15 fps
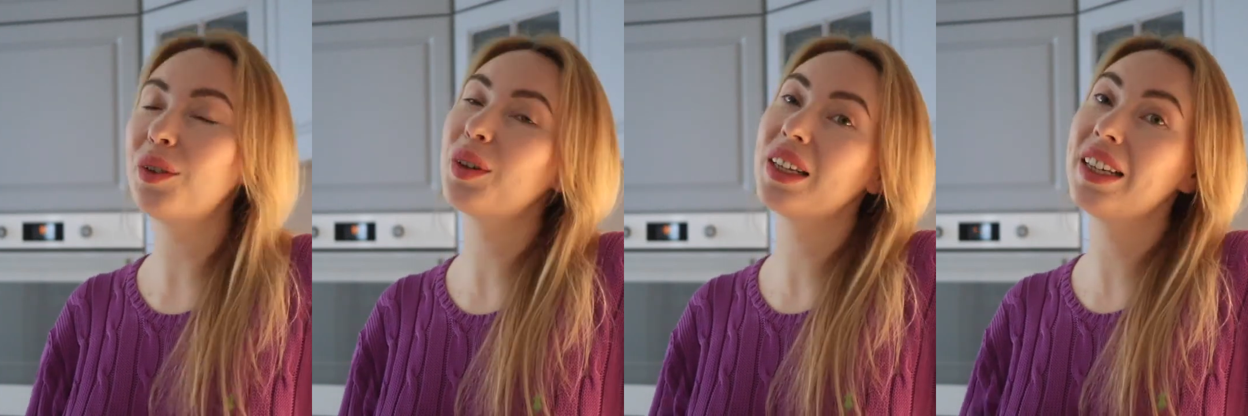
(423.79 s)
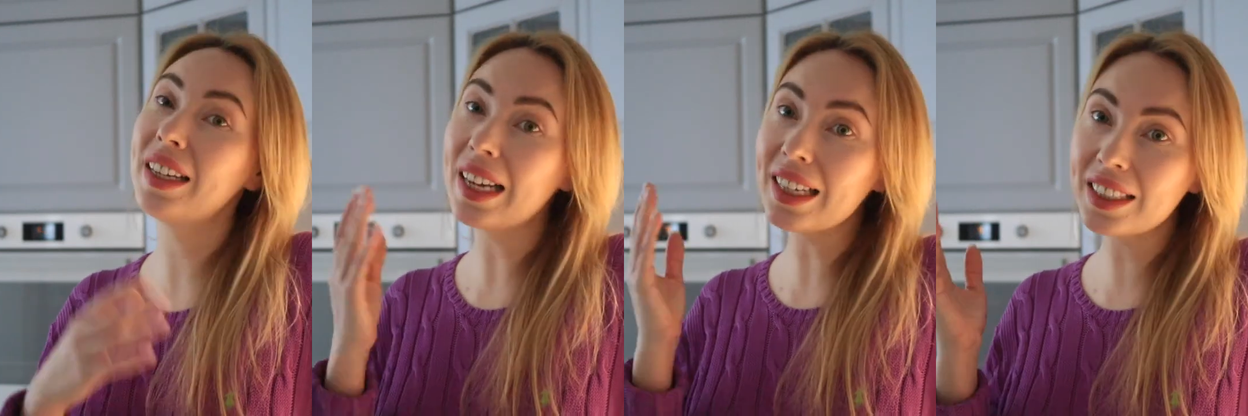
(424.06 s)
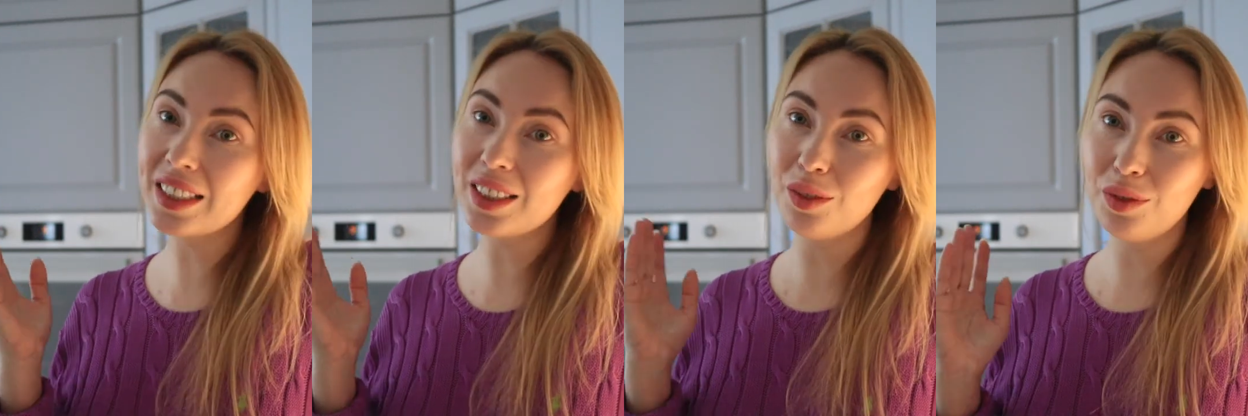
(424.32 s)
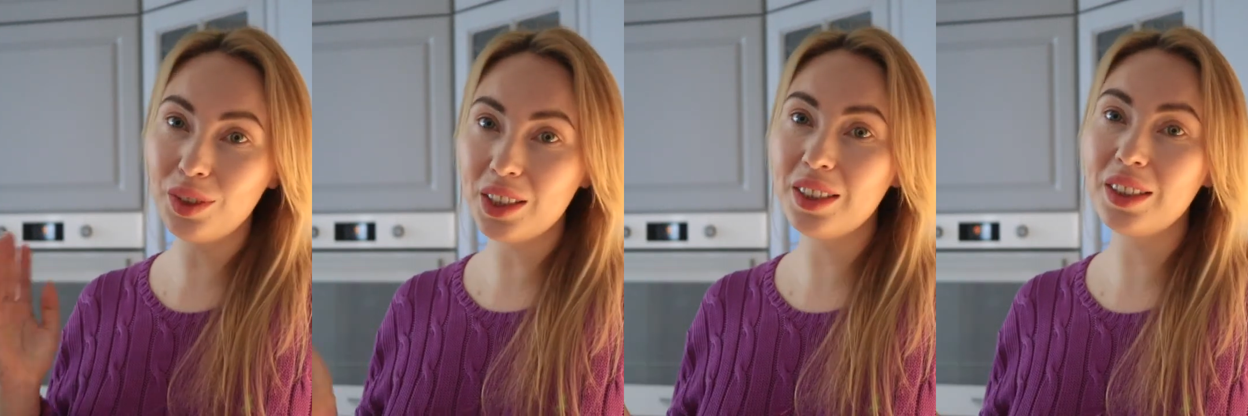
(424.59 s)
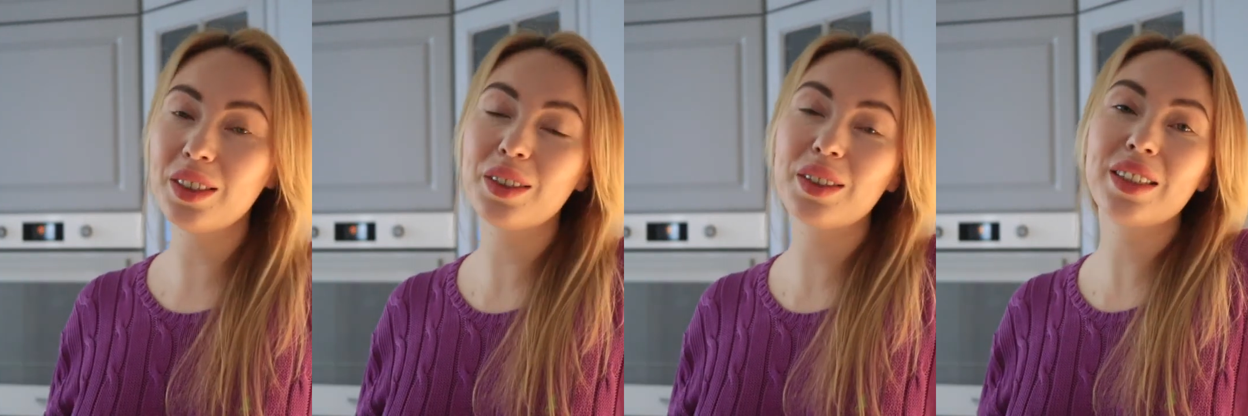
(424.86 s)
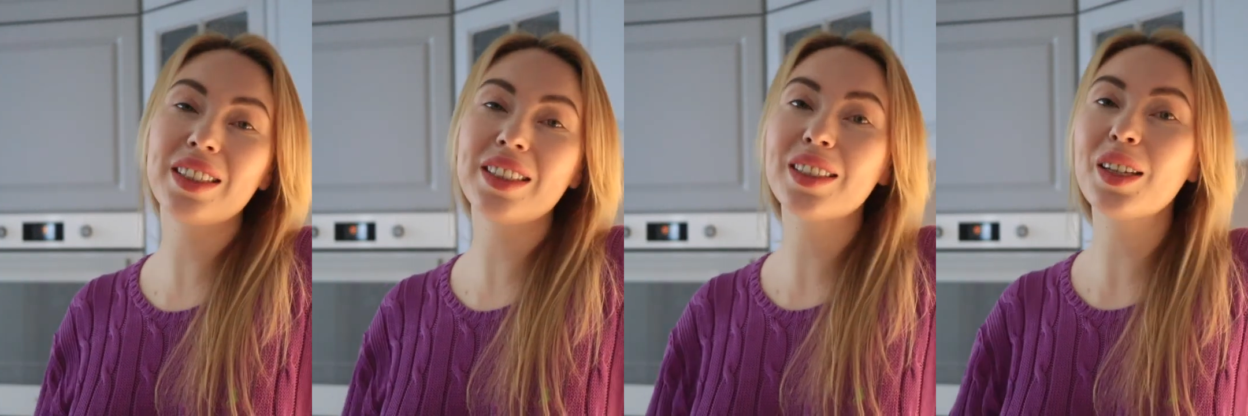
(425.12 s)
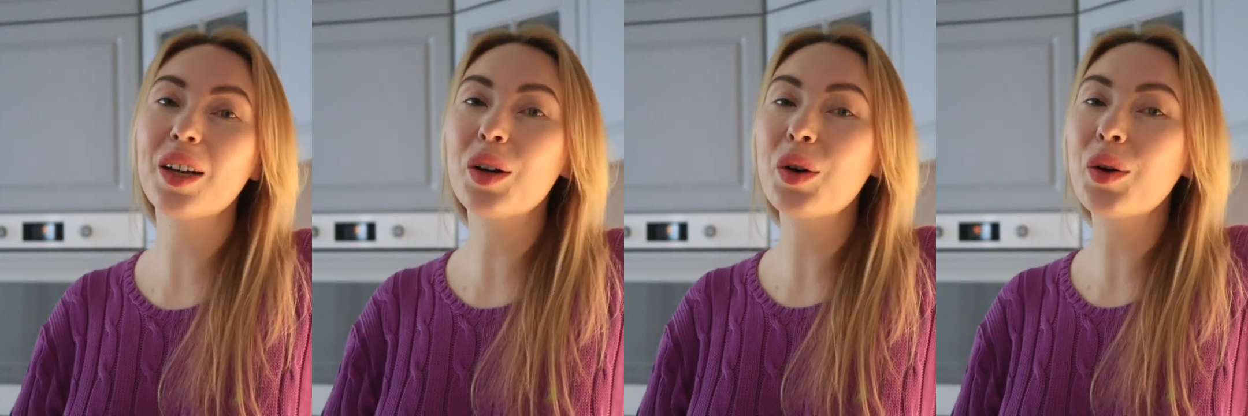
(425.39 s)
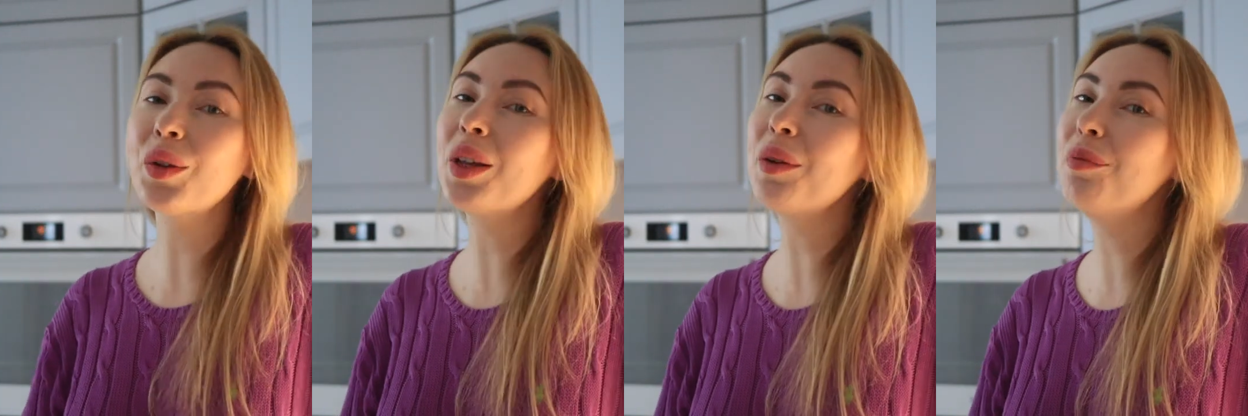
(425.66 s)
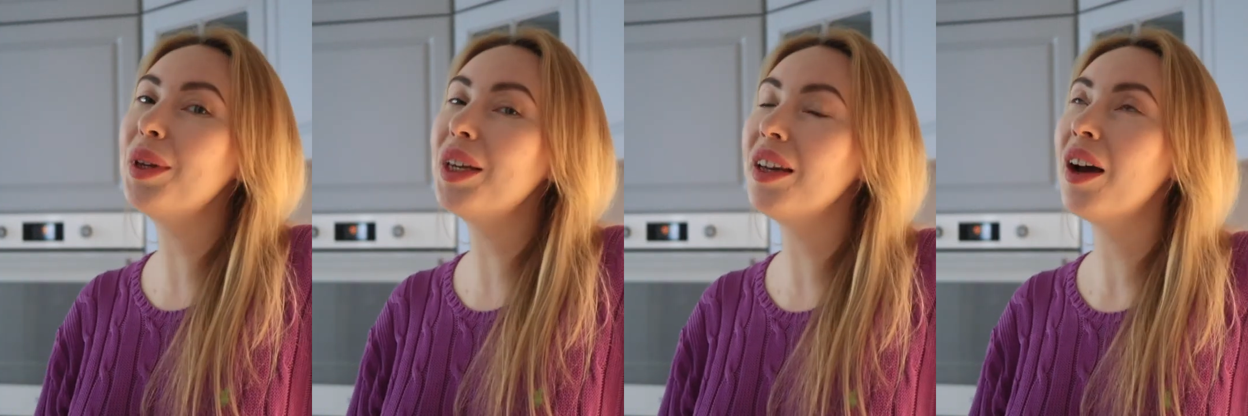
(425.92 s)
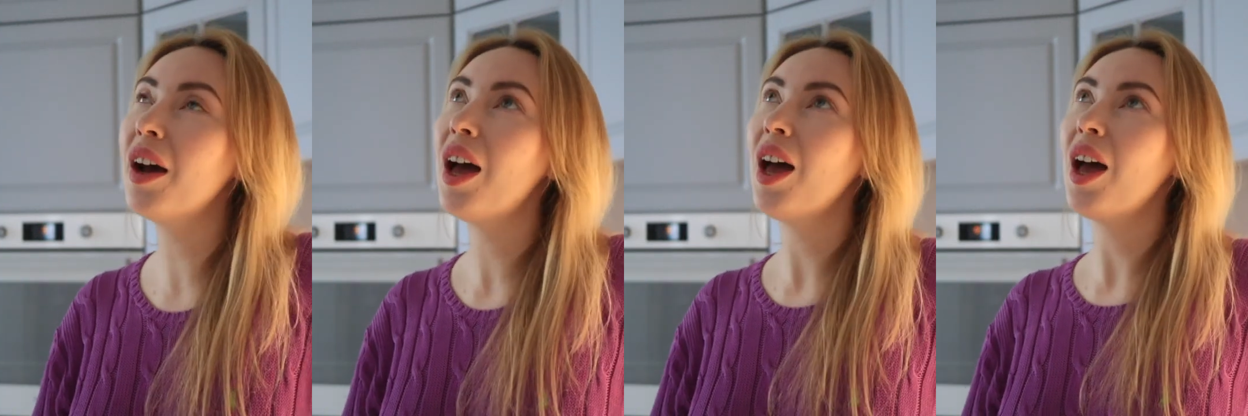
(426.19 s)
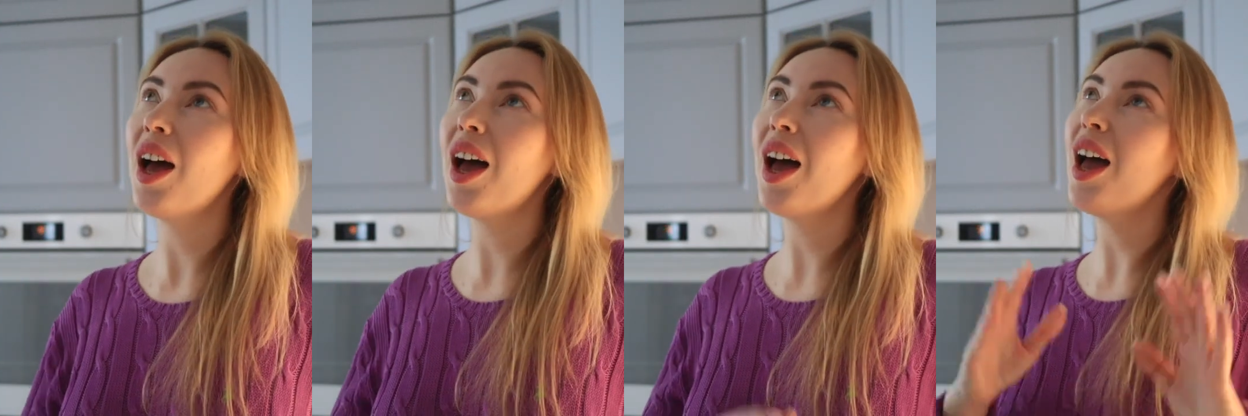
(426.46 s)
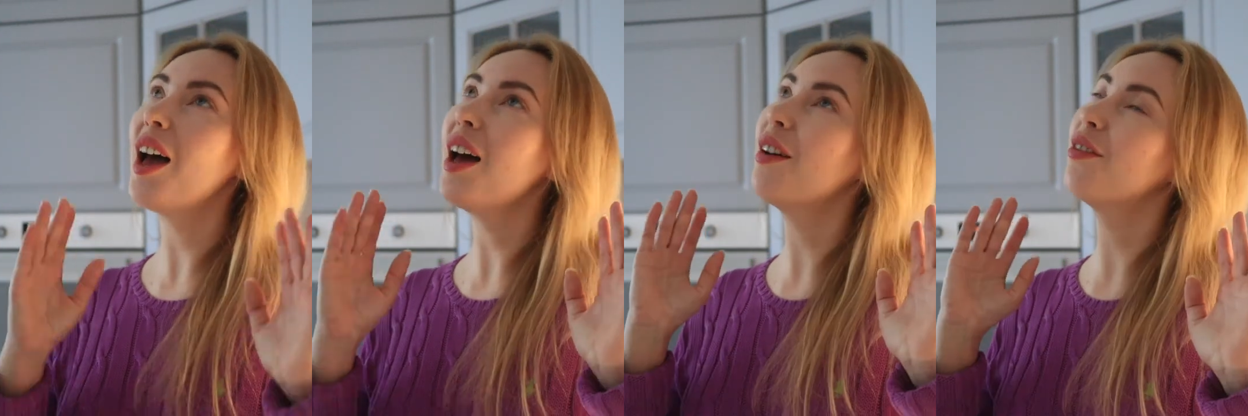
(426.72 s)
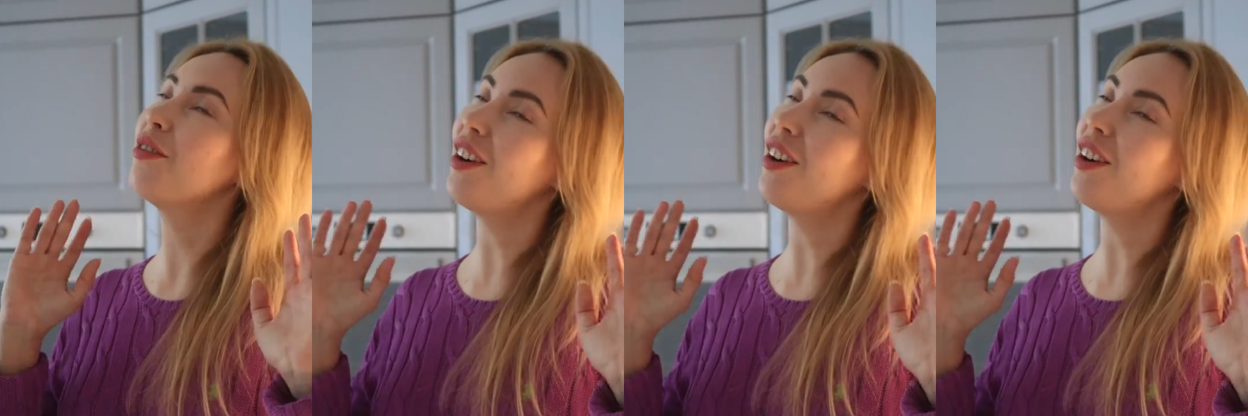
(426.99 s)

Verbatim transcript: or the next video is gonna be a,